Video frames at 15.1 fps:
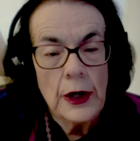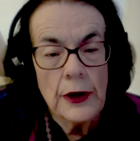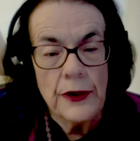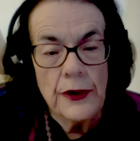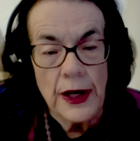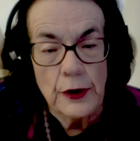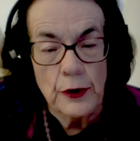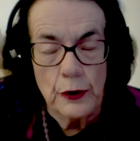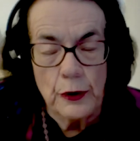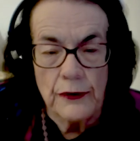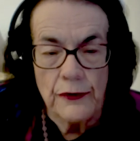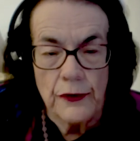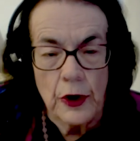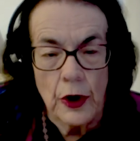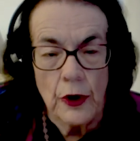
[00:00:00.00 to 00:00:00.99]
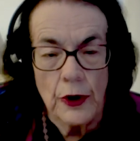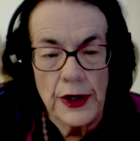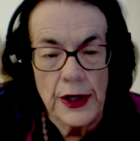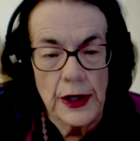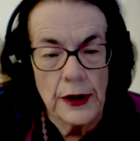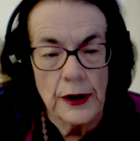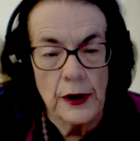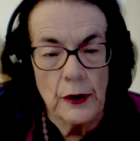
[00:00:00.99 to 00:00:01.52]
they could have gone
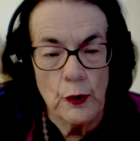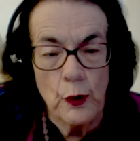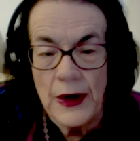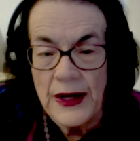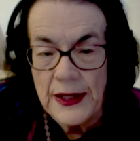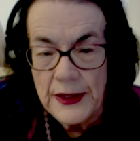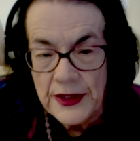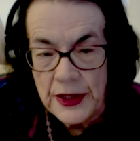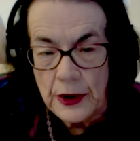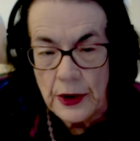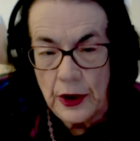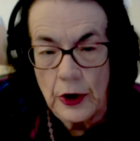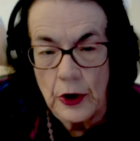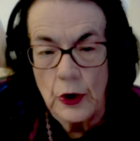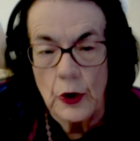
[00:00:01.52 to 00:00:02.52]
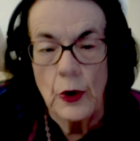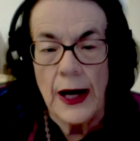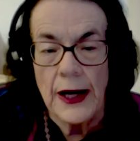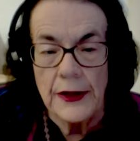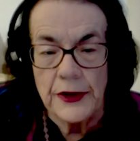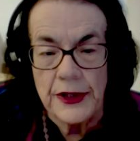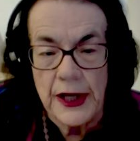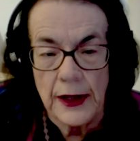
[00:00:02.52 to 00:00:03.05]
in weeks ago
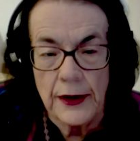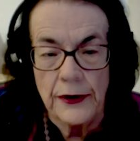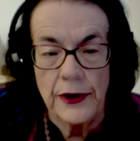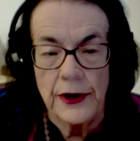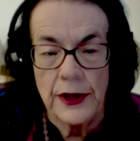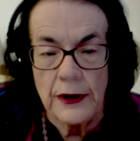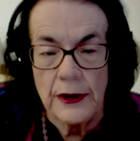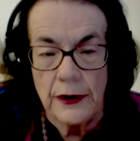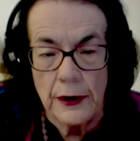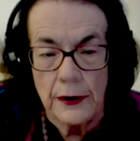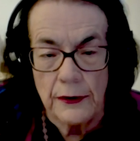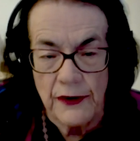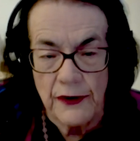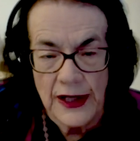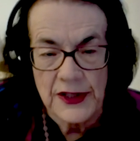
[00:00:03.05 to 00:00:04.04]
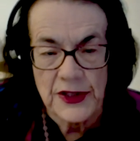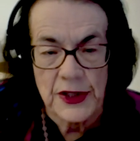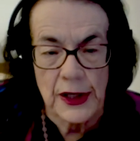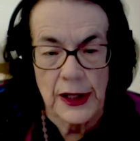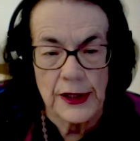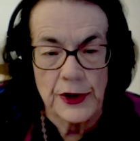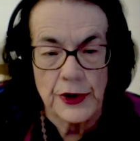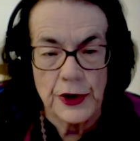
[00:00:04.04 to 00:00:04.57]
and done the
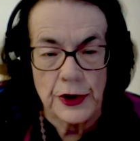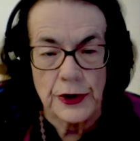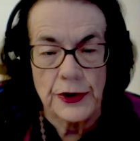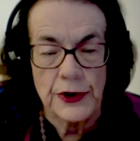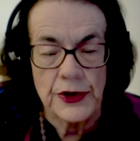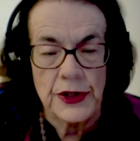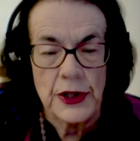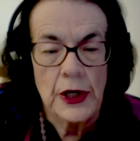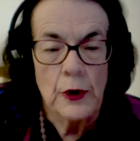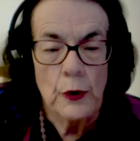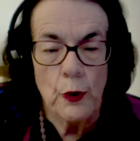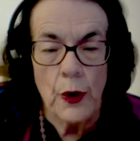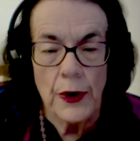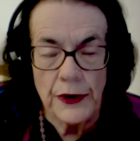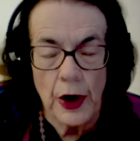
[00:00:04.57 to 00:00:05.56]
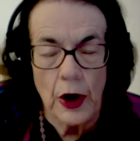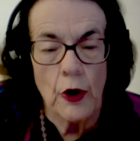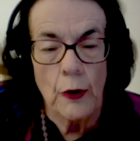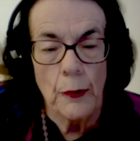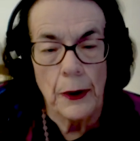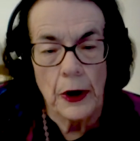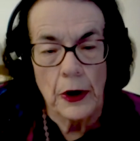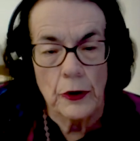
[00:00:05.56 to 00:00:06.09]
vaccinations when the whole
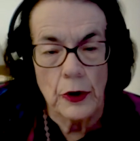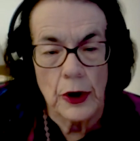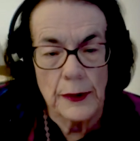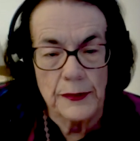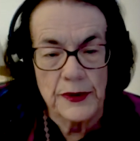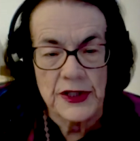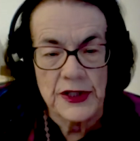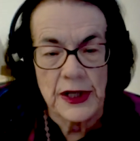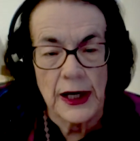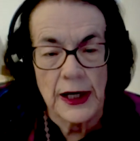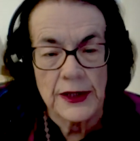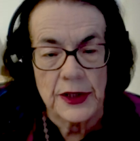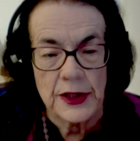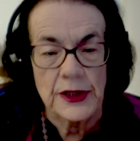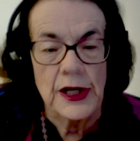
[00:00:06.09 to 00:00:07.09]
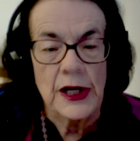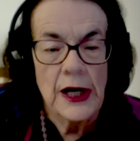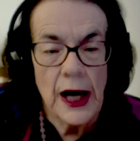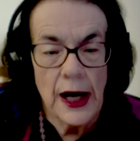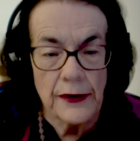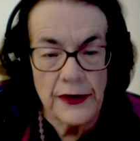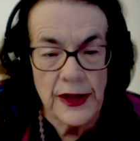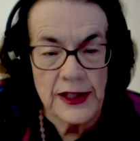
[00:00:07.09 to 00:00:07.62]
program started,
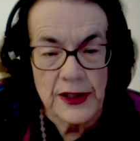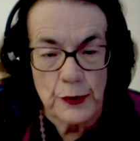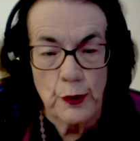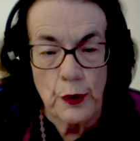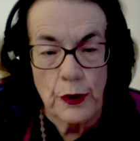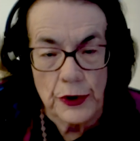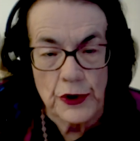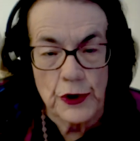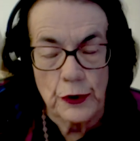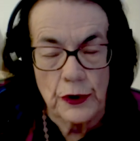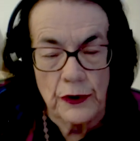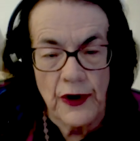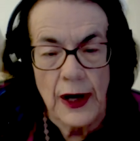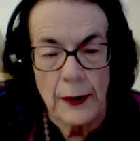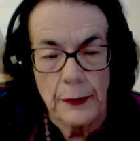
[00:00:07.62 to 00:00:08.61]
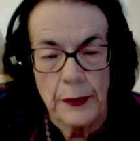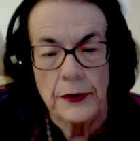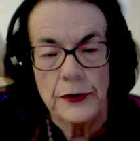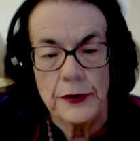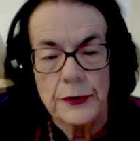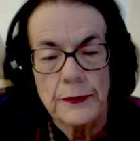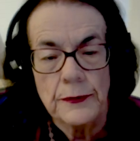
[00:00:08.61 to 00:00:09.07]
and that's what should have happened.